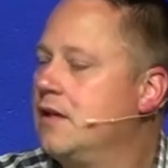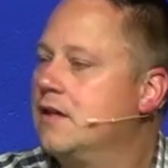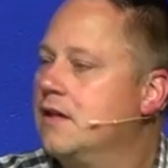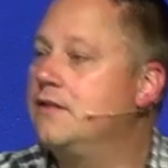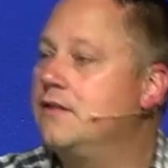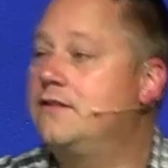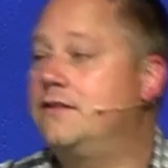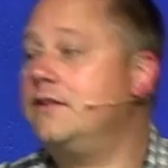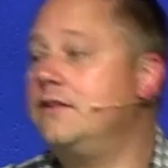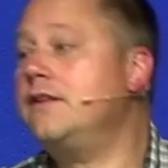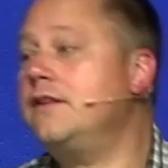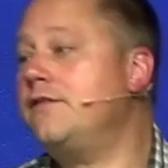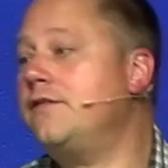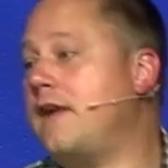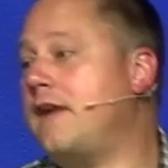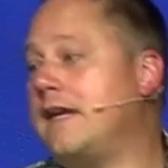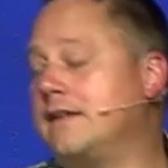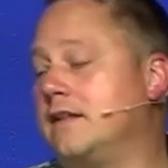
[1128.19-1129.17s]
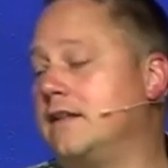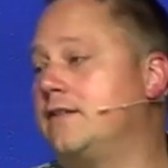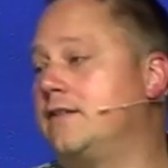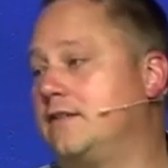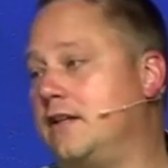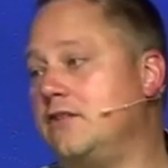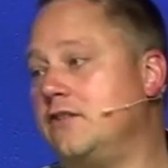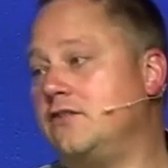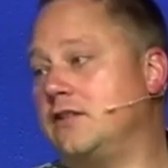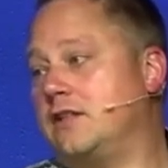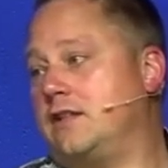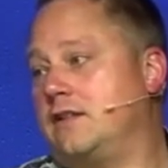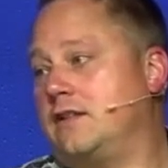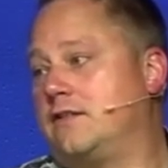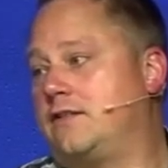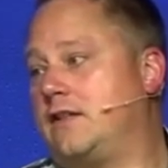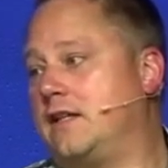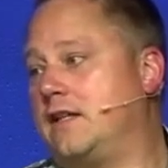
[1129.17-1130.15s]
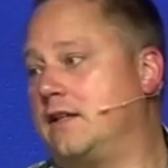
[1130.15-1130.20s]
Consider the fact that essentially
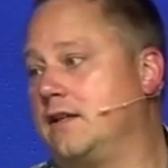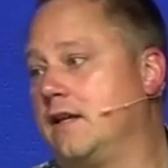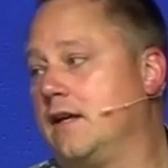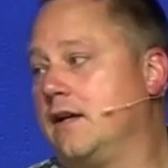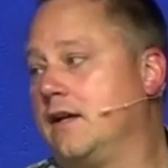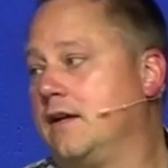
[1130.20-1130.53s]
he's saying,